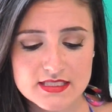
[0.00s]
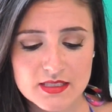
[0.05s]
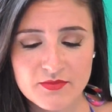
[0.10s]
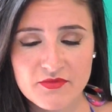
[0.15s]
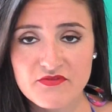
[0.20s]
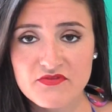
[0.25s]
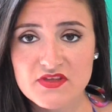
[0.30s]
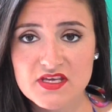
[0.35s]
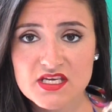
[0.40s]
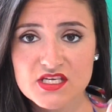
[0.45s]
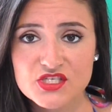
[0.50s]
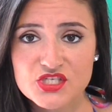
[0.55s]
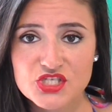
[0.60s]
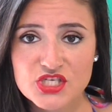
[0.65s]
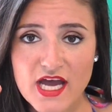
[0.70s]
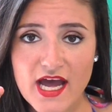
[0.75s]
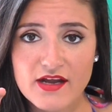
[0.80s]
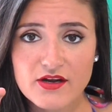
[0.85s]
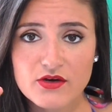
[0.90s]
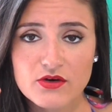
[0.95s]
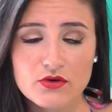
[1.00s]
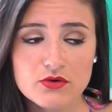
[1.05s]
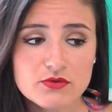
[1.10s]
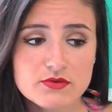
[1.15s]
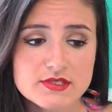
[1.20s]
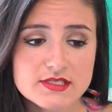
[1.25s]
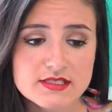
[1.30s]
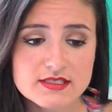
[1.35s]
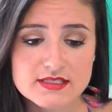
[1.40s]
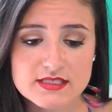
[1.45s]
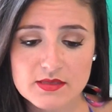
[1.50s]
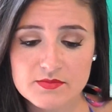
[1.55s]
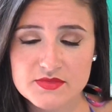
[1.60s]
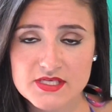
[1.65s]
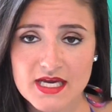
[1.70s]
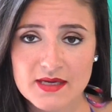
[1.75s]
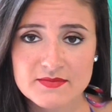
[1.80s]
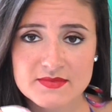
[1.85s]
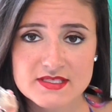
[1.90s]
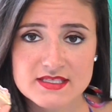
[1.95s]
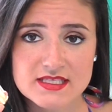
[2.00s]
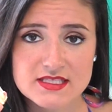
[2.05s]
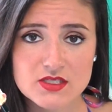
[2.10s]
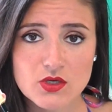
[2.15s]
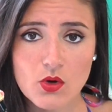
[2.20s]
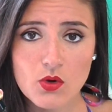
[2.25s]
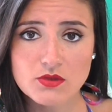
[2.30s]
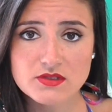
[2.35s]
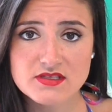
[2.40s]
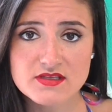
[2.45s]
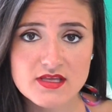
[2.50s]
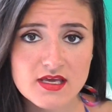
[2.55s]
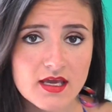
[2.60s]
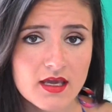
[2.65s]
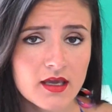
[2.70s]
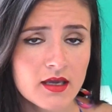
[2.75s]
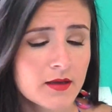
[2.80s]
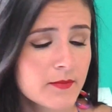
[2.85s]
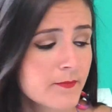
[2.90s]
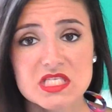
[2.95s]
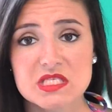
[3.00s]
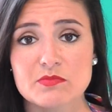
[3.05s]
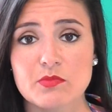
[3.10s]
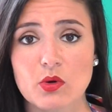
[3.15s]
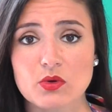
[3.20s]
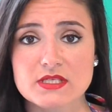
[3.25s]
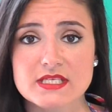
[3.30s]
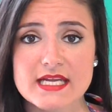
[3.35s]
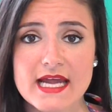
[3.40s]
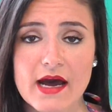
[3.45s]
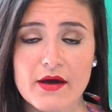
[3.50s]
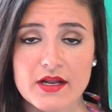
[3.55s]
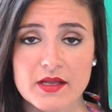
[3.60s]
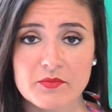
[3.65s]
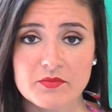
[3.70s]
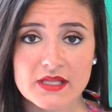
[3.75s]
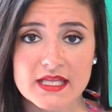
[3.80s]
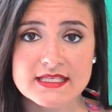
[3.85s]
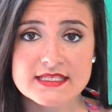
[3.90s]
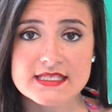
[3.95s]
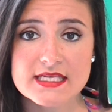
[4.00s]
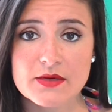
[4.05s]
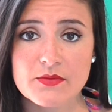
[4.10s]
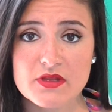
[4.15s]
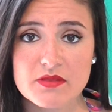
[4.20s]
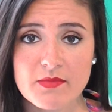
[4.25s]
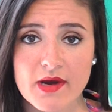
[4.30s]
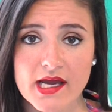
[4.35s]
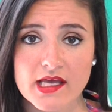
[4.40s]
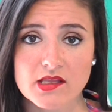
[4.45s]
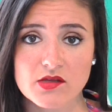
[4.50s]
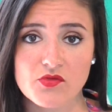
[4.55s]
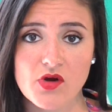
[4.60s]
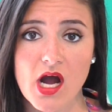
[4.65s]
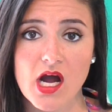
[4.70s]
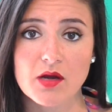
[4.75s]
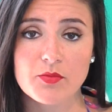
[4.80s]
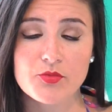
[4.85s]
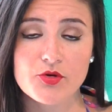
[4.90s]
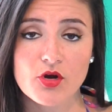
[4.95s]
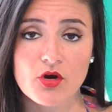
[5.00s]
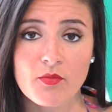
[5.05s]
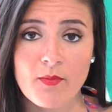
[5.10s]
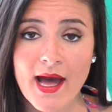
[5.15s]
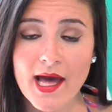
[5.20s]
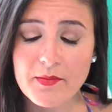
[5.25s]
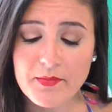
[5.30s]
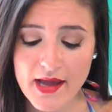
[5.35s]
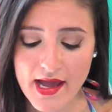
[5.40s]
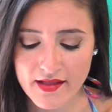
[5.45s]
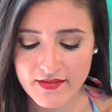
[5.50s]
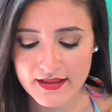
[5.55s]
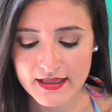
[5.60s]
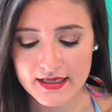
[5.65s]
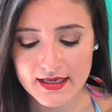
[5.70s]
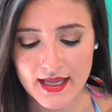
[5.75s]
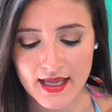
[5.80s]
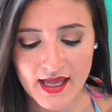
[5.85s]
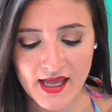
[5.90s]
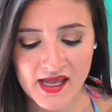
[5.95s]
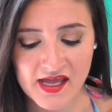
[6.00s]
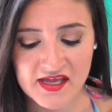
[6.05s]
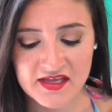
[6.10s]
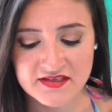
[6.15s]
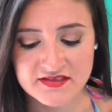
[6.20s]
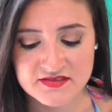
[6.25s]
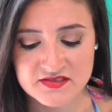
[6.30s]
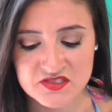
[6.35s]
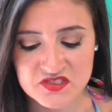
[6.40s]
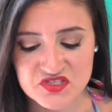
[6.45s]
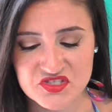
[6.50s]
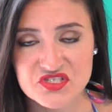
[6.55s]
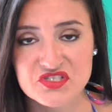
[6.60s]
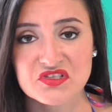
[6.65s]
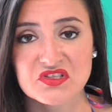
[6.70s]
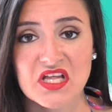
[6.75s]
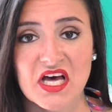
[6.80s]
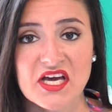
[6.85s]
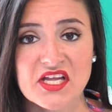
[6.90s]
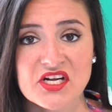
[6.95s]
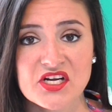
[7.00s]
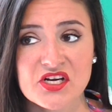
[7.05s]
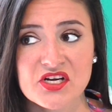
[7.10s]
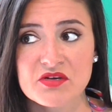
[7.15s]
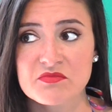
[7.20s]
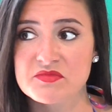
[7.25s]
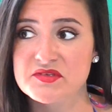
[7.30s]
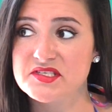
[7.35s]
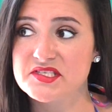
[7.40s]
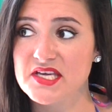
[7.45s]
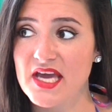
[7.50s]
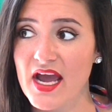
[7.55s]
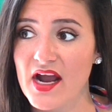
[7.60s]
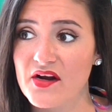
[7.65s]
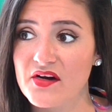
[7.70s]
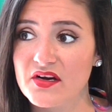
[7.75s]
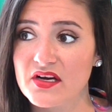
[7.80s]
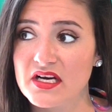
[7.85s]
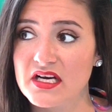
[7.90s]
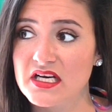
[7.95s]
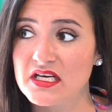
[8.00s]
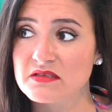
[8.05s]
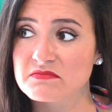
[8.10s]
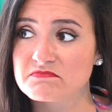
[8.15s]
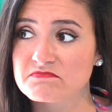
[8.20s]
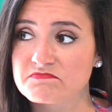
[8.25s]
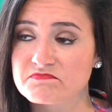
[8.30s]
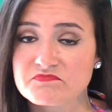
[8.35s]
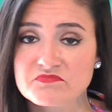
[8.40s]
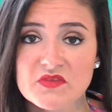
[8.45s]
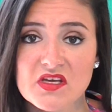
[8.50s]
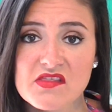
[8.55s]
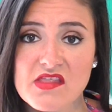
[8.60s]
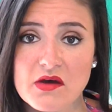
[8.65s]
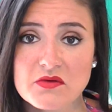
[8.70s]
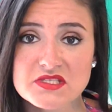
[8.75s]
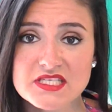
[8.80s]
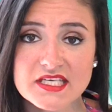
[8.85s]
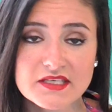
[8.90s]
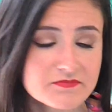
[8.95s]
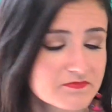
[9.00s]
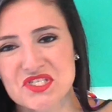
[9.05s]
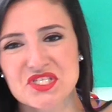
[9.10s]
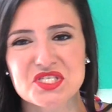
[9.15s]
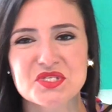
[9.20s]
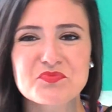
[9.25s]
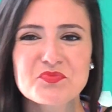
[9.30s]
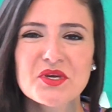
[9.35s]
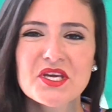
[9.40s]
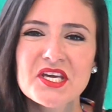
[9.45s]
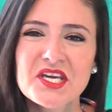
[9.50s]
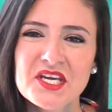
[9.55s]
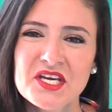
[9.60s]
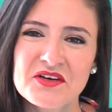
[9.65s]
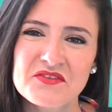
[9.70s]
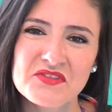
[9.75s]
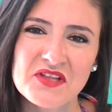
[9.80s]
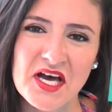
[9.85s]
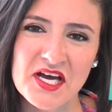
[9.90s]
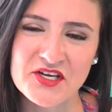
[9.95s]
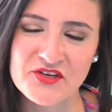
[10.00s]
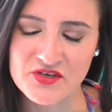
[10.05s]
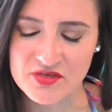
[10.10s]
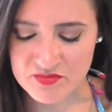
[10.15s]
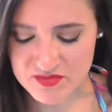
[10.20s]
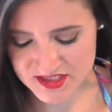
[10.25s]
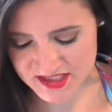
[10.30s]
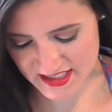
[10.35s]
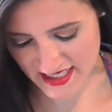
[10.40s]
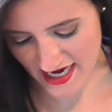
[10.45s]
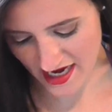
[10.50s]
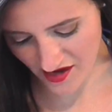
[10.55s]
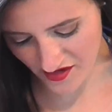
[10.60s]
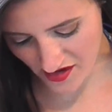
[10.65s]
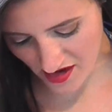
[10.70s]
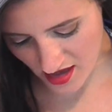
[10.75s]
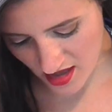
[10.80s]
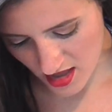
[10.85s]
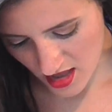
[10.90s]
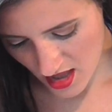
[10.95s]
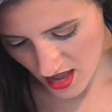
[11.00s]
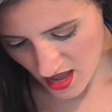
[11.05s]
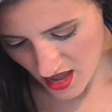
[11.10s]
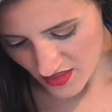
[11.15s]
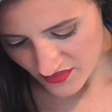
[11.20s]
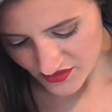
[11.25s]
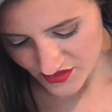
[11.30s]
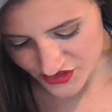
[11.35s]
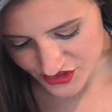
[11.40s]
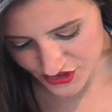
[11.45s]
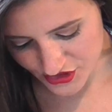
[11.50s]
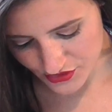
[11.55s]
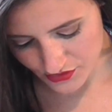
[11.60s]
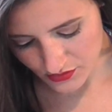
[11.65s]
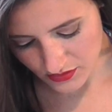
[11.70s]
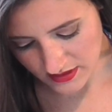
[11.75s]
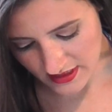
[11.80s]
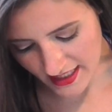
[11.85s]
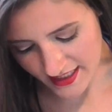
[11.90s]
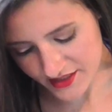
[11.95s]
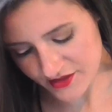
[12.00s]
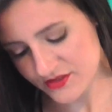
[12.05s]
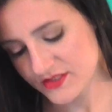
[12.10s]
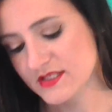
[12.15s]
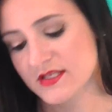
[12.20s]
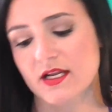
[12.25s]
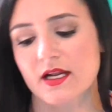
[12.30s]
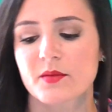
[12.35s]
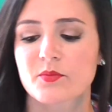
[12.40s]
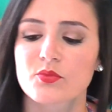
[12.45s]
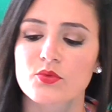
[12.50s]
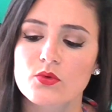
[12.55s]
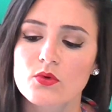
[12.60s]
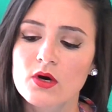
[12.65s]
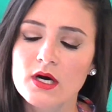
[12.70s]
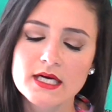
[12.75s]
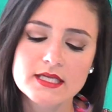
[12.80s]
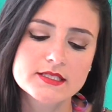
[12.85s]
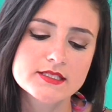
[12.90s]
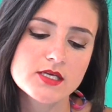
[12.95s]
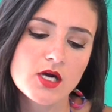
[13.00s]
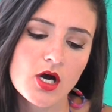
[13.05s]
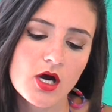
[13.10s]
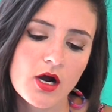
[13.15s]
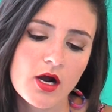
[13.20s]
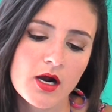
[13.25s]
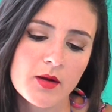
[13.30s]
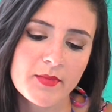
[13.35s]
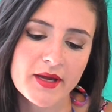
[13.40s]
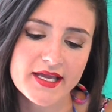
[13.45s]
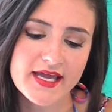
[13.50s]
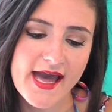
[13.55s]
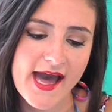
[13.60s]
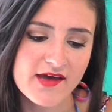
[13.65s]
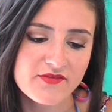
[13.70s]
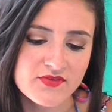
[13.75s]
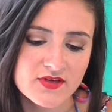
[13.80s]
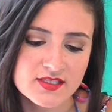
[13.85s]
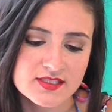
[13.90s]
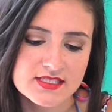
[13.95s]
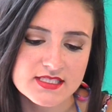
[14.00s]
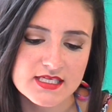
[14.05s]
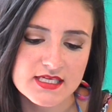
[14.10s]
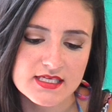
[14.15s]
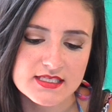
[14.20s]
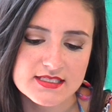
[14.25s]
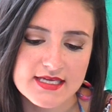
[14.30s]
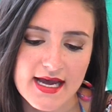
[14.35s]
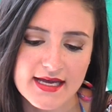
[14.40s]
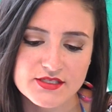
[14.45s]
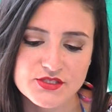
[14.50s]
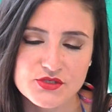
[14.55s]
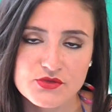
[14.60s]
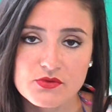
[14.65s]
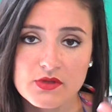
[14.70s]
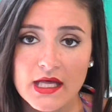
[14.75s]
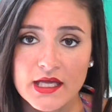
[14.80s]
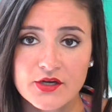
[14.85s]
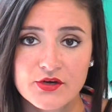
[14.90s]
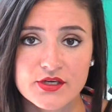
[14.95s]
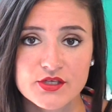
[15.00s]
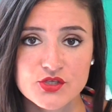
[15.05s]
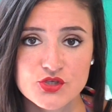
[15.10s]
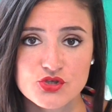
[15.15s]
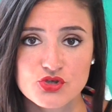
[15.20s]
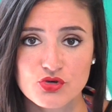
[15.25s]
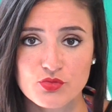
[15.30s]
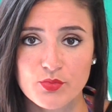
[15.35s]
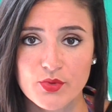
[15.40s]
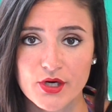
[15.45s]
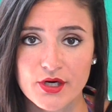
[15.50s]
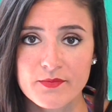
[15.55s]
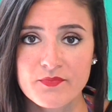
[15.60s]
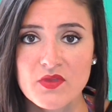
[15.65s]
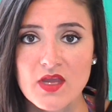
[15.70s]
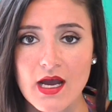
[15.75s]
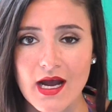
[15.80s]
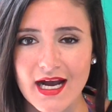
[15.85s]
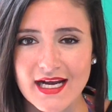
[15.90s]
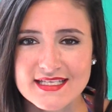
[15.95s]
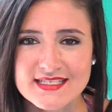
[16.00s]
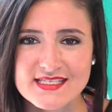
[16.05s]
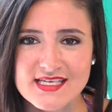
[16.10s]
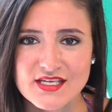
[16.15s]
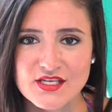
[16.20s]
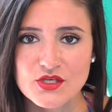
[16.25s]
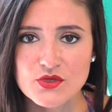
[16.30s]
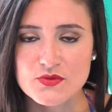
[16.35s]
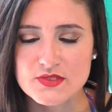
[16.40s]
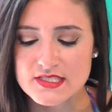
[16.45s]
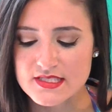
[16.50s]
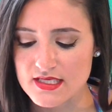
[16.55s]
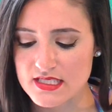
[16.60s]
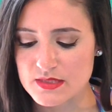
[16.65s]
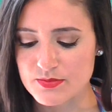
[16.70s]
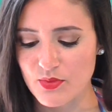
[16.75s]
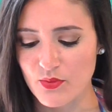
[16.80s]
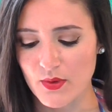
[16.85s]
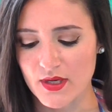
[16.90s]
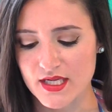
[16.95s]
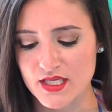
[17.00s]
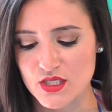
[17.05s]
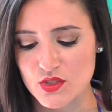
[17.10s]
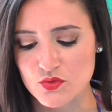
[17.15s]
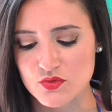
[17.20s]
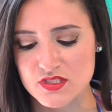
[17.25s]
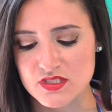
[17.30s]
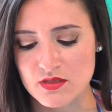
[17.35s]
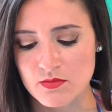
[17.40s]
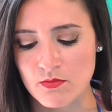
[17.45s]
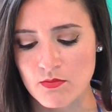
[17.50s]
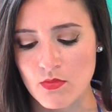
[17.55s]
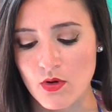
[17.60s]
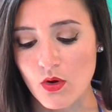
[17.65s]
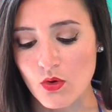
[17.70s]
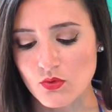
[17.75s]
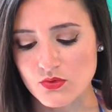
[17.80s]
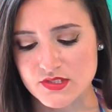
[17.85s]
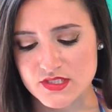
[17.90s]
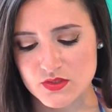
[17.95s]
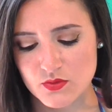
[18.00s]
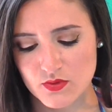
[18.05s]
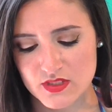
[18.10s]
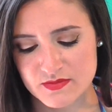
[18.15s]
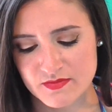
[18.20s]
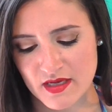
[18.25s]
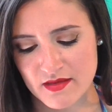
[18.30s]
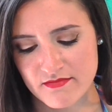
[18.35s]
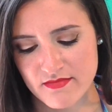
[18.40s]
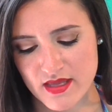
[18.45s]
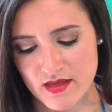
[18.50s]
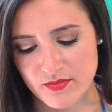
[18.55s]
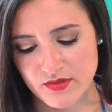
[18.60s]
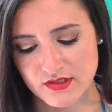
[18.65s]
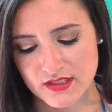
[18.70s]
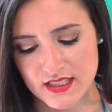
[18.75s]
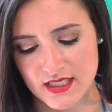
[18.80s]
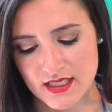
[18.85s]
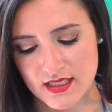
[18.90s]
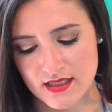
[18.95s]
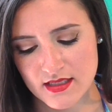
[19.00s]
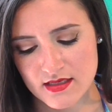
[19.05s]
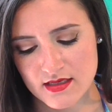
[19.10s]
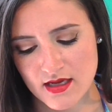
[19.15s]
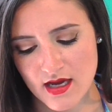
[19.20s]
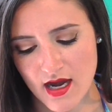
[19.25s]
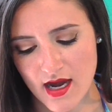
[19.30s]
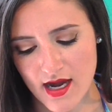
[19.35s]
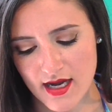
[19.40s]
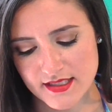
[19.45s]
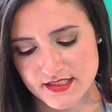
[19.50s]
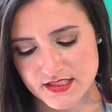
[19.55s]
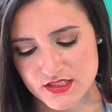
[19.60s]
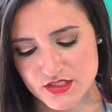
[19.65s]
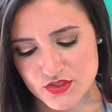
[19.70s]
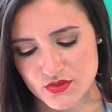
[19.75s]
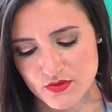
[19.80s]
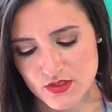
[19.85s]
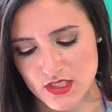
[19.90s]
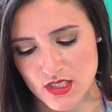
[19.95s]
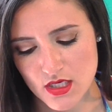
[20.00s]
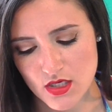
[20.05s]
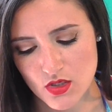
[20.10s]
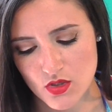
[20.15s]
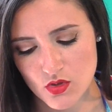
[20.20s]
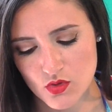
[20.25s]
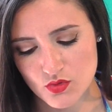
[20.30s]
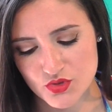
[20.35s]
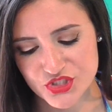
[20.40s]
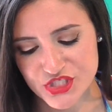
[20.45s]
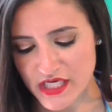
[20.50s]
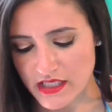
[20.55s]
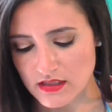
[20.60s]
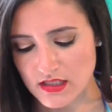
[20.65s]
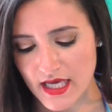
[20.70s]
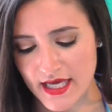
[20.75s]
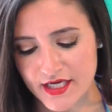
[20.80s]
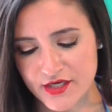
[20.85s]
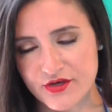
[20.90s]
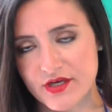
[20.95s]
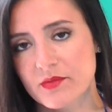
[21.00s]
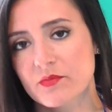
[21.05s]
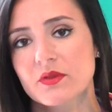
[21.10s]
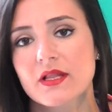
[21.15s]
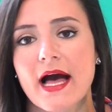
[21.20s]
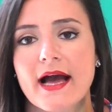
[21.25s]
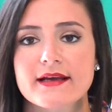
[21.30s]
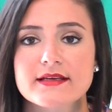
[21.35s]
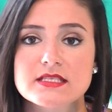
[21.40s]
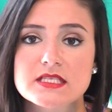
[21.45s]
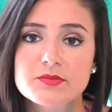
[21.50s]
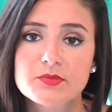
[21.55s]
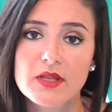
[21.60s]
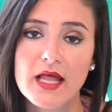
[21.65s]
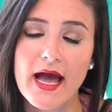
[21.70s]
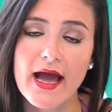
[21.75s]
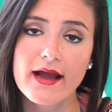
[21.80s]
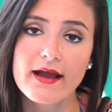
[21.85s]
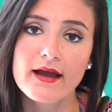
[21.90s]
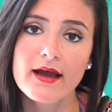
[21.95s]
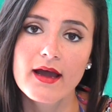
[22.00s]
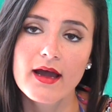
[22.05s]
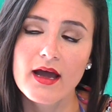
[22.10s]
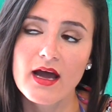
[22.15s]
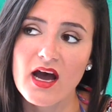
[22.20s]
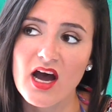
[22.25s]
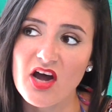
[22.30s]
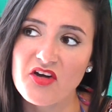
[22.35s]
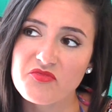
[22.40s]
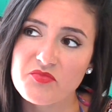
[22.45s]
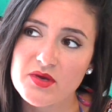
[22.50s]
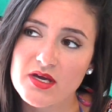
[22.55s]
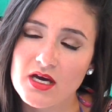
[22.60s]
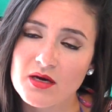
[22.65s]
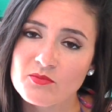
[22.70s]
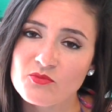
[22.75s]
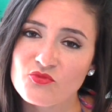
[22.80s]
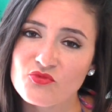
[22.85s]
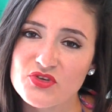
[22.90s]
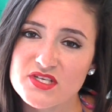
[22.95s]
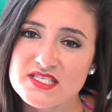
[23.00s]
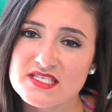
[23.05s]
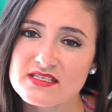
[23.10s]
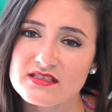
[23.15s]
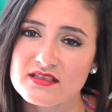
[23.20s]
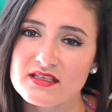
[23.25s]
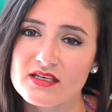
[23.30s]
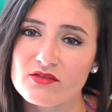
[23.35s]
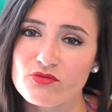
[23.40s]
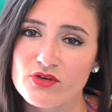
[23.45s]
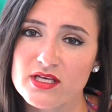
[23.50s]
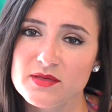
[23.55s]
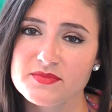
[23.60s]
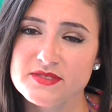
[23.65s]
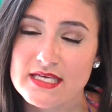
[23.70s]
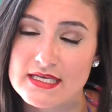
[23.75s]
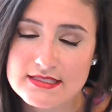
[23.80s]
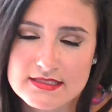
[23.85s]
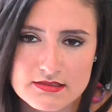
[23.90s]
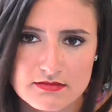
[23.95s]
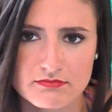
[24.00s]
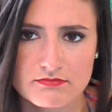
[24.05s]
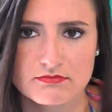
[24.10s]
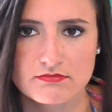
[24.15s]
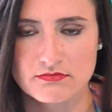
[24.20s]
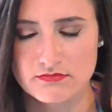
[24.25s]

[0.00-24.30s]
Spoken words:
some of these shadows, sometimes this gold thing, smoked it out and blended it with my Lorac Pro Matte Palette, and liner, mascara, and that was it. Speaking of liner and mascara, the two liners that I brought are my Kat Von D Tattoo Liner in Trooper. I did use this, but what I used the most was my Maybelline Eye Studio Gel Liner in Blackest Black. I've become recently re-obsessed